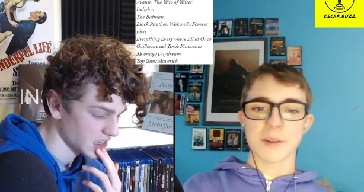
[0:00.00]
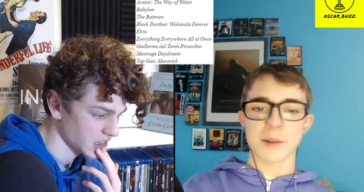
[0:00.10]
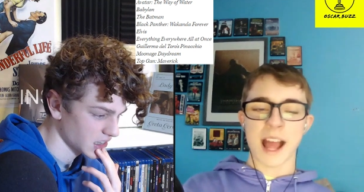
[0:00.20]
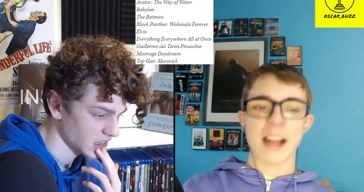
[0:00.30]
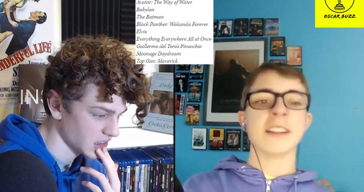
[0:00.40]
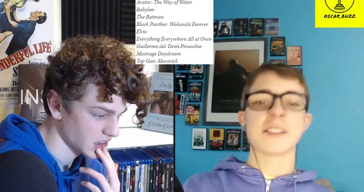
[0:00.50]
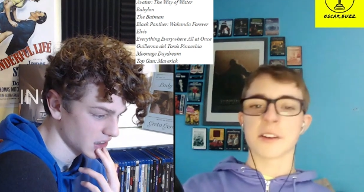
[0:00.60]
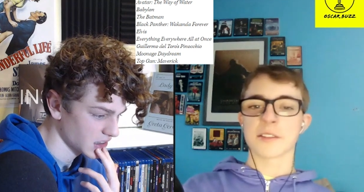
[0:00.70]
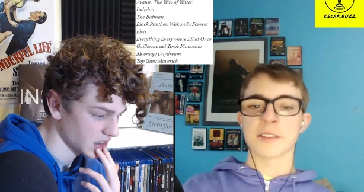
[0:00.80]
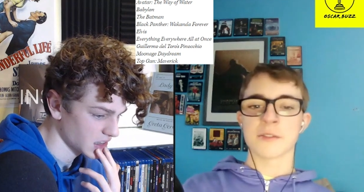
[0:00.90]
Speaker 1: killed at any
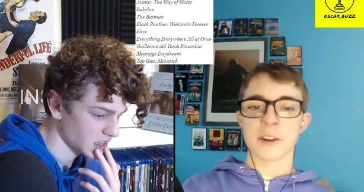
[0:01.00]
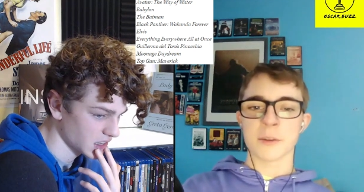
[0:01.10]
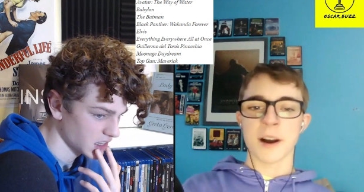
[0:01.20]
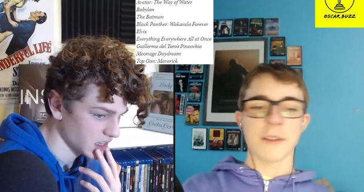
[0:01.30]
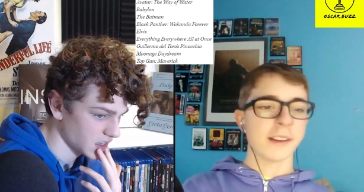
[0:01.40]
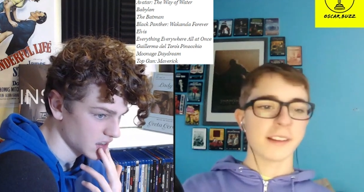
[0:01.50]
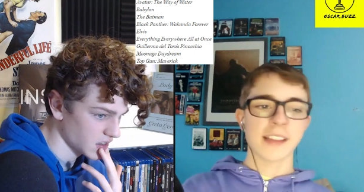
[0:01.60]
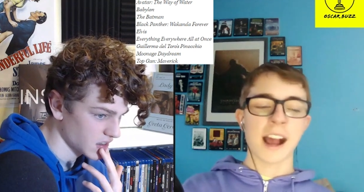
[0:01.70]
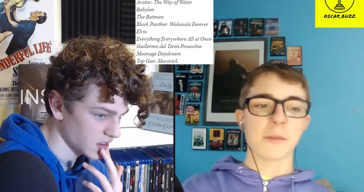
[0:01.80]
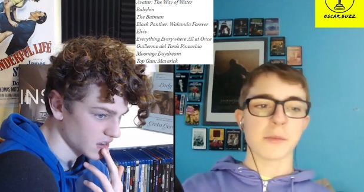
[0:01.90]
chances of a norm. I think
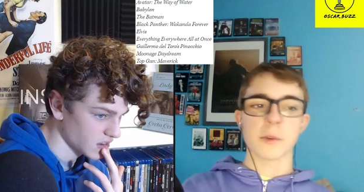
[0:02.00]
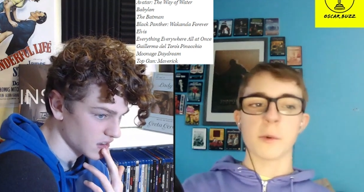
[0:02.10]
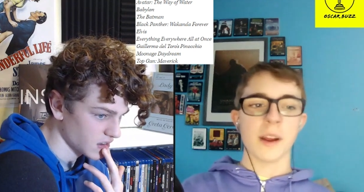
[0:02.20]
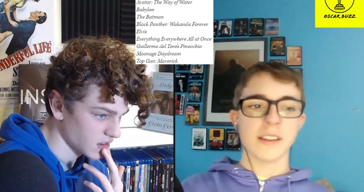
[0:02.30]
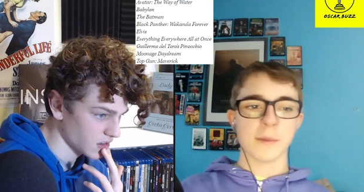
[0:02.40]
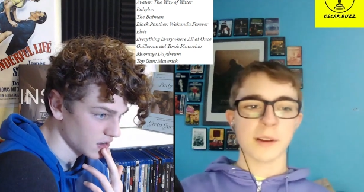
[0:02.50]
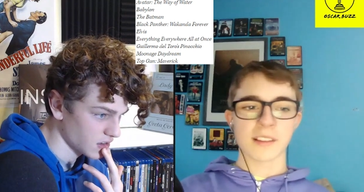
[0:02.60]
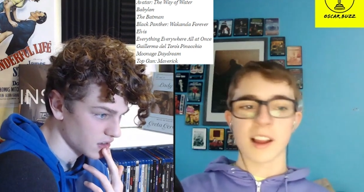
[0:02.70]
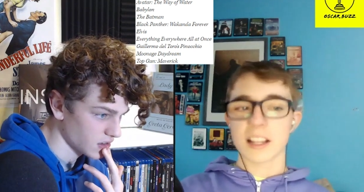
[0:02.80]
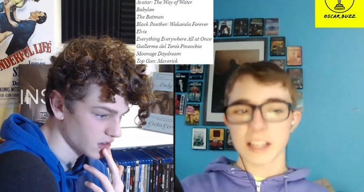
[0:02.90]
sound was always the most
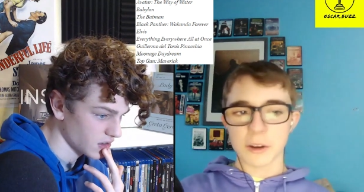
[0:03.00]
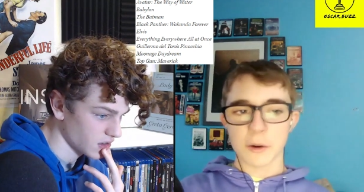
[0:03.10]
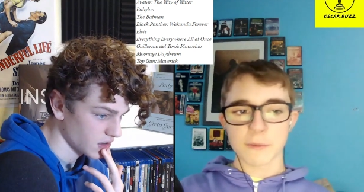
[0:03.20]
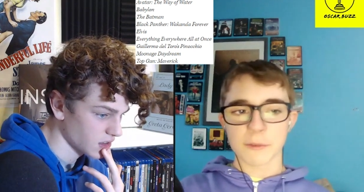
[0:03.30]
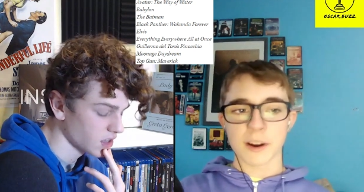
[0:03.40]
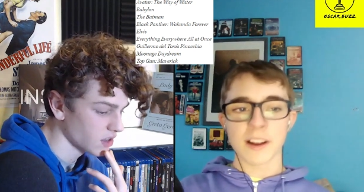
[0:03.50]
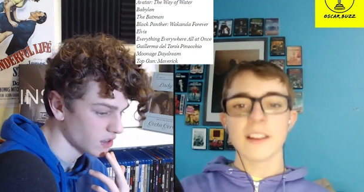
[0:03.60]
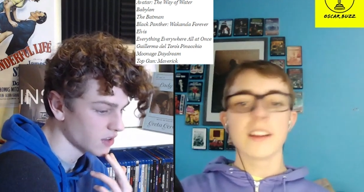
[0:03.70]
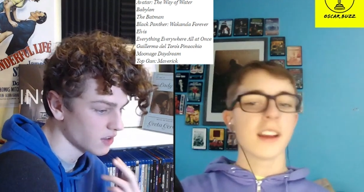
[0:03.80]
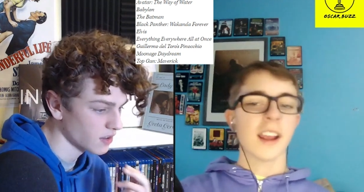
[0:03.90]
likely norm for it.
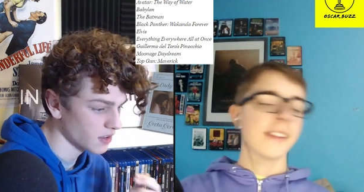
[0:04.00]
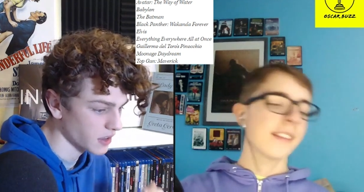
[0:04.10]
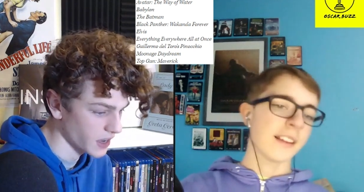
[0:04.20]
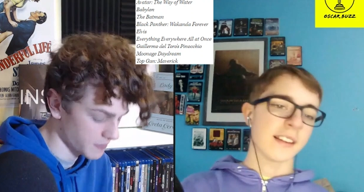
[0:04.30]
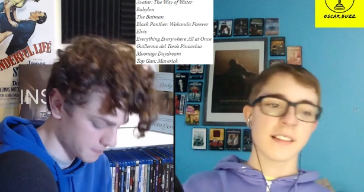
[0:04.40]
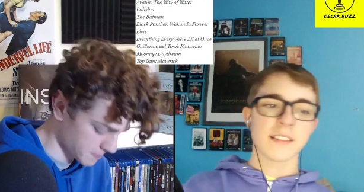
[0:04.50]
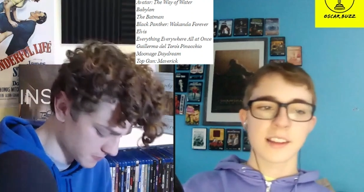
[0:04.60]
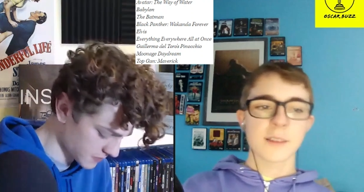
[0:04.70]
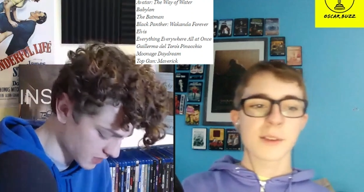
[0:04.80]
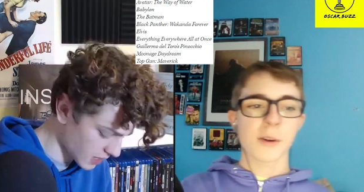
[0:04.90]
It's um
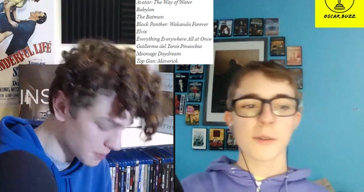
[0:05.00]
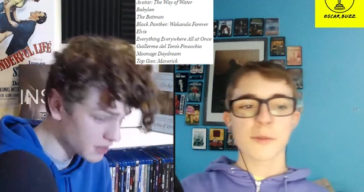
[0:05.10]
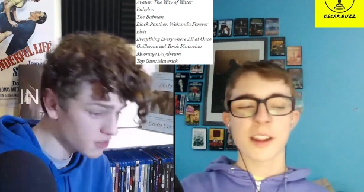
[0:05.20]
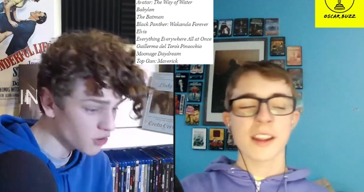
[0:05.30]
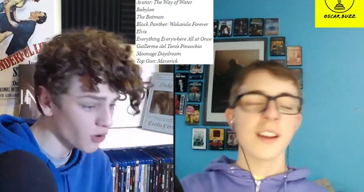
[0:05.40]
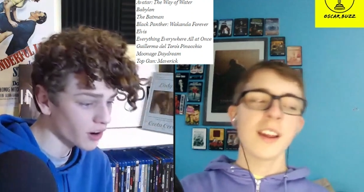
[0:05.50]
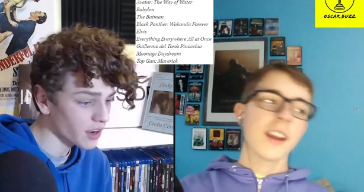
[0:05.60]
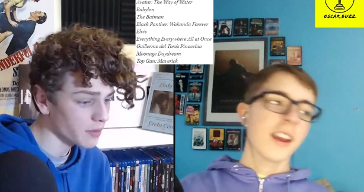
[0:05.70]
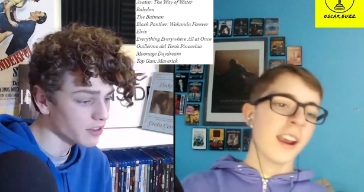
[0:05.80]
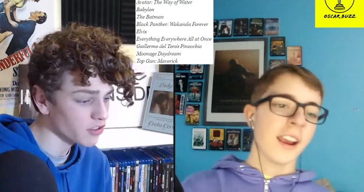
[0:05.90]
cinematography.
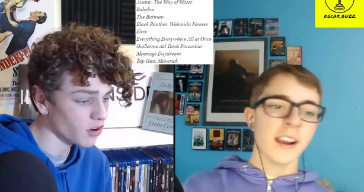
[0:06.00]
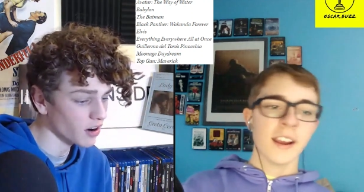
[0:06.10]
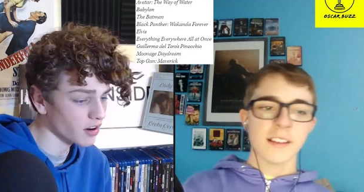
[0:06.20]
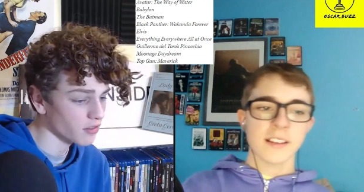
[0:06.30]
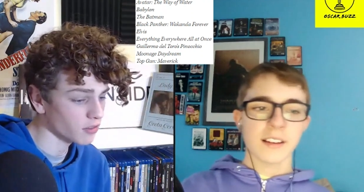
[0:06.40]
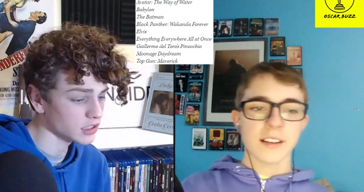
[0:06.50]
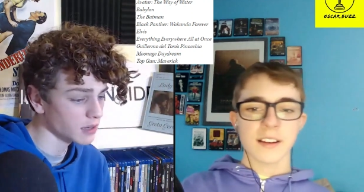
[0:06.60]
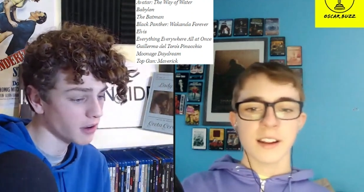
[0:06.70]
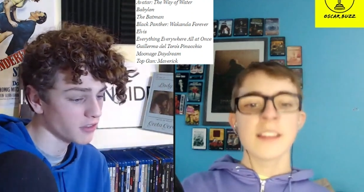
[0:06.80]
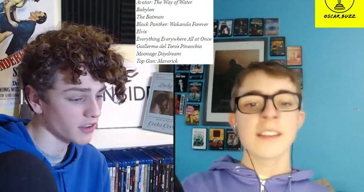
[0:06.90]
Speaker 2: It score. score. We'll see
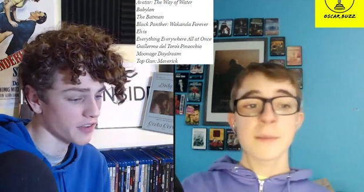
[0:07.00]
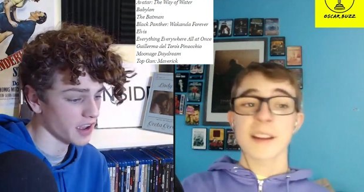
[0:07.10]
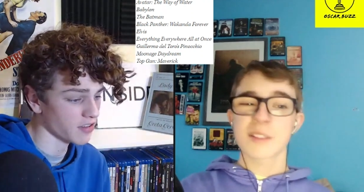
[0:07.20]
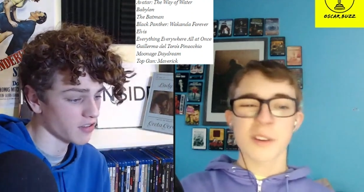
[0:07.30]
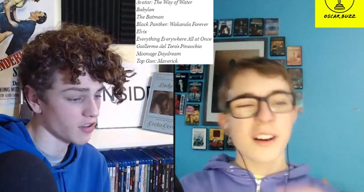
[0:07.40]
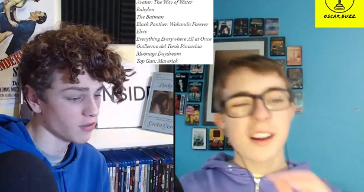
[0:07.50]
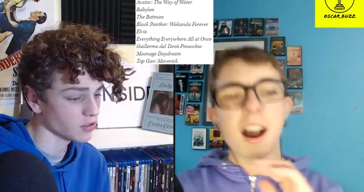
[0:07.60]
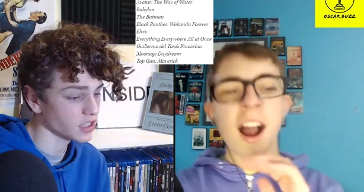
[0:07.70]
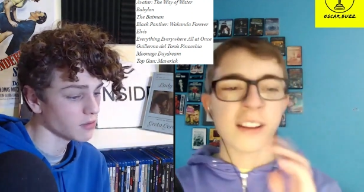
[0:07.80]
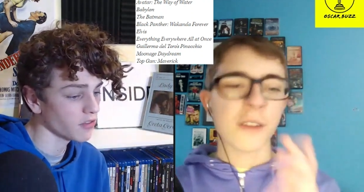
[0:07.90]
about VFX. effects.
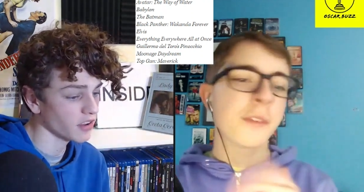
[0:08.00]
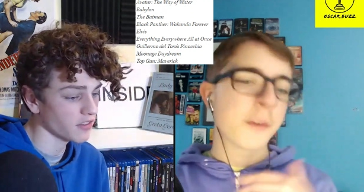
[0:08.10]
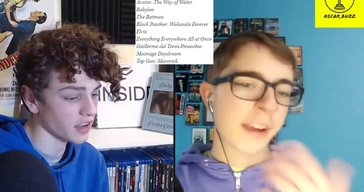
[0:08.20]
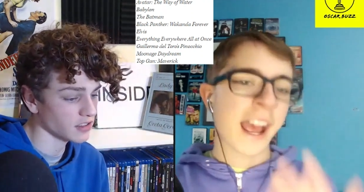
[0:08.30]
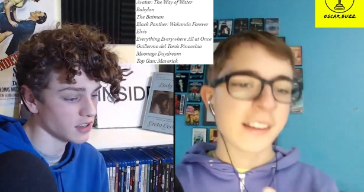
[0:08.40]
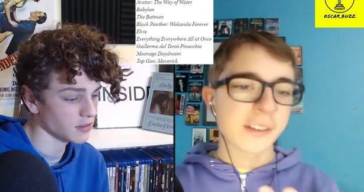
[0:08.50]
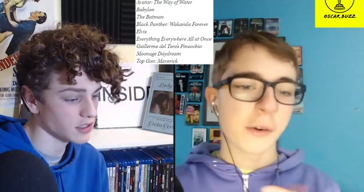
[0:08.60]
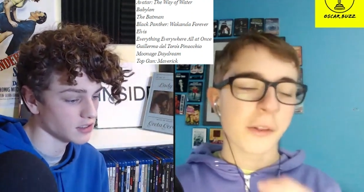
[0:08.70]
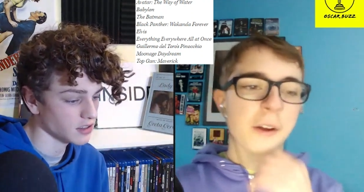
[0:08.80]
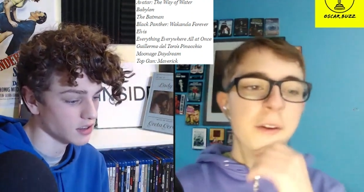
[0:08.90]
I don't think it will get
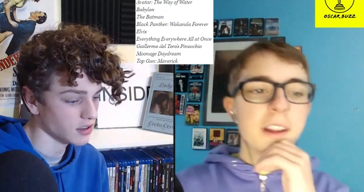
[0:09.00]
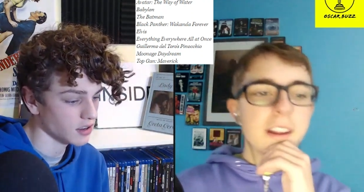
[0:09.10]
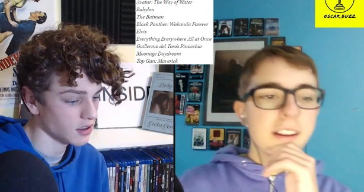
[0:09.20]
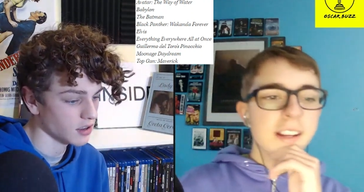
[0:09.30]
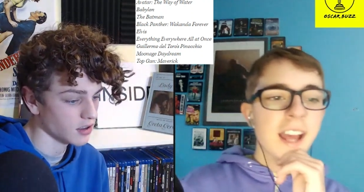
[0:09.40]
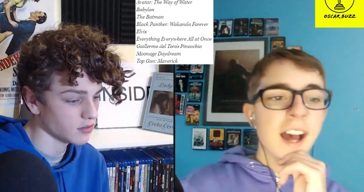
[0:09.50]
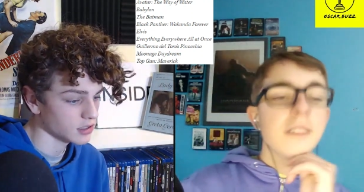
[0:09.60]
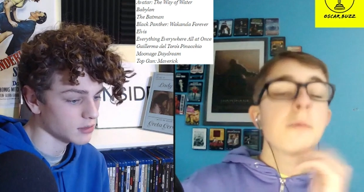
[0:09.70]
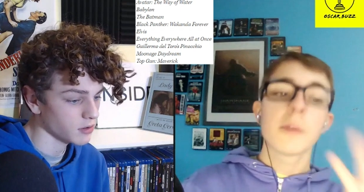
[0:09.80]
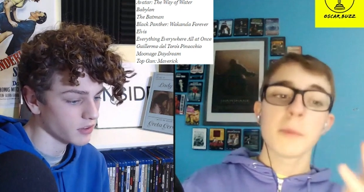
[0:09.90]
score though. Yeah.
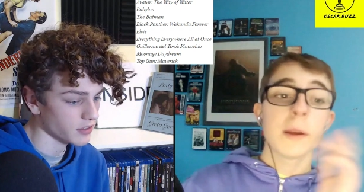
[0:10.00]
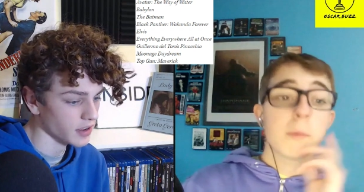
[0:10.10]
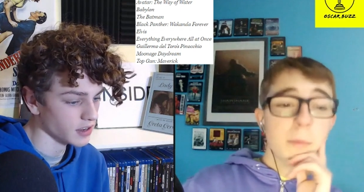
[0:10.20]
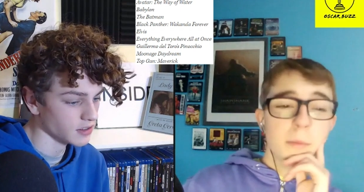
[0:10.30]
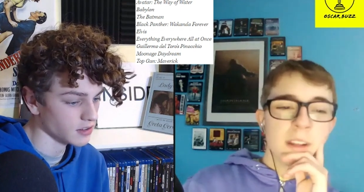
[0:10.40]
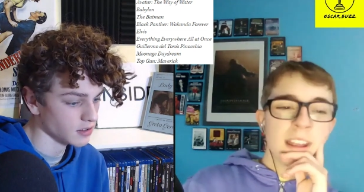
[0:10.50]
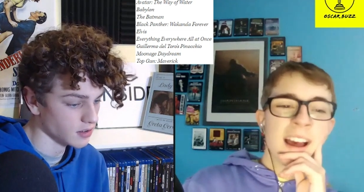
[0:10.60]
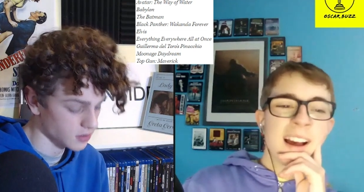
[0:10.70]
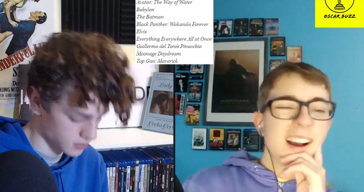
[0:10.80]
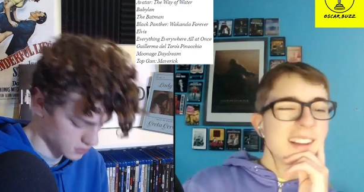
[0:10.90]
will we?
Speaker 1: Yeah,